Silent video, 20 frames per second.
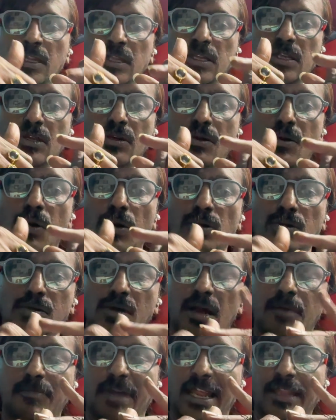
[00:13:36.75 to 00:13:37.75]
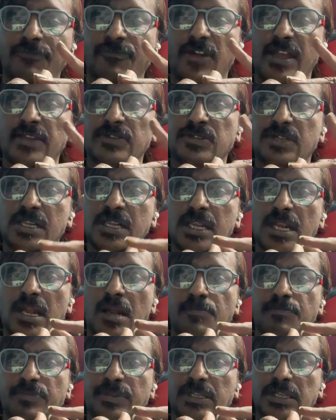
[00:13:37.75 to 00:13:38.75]
You go to a manufacturing
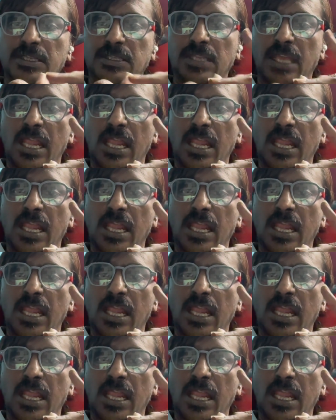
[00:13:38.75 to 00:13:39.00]
company,